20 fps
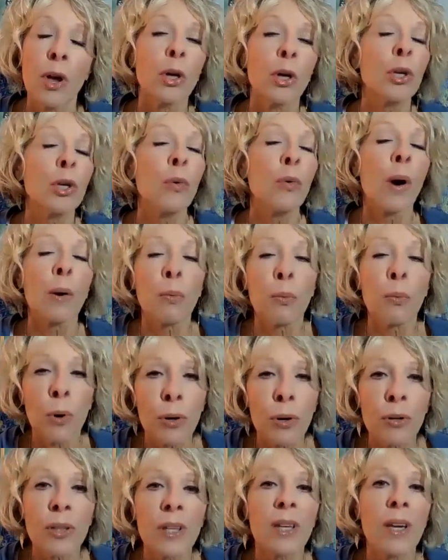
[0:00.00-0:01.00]
You are
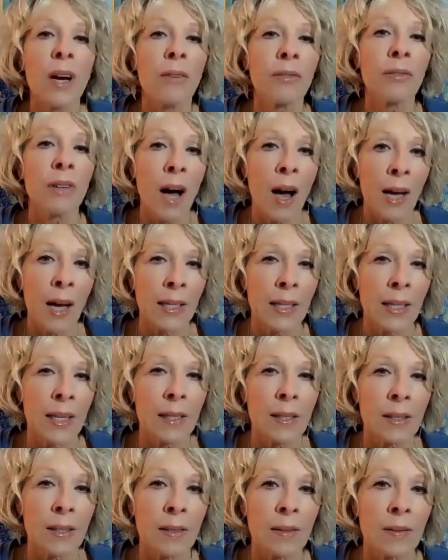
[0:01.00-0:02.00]
worthy of
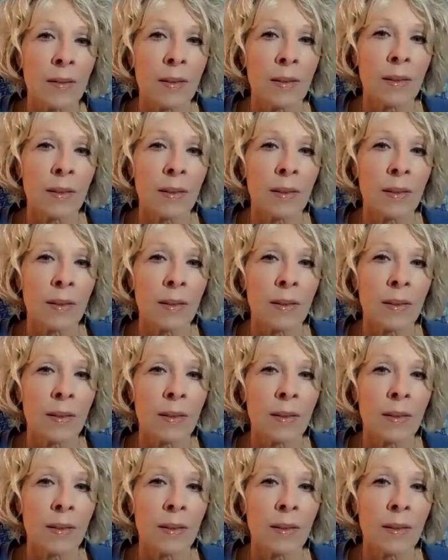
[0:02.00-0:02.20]
kindness.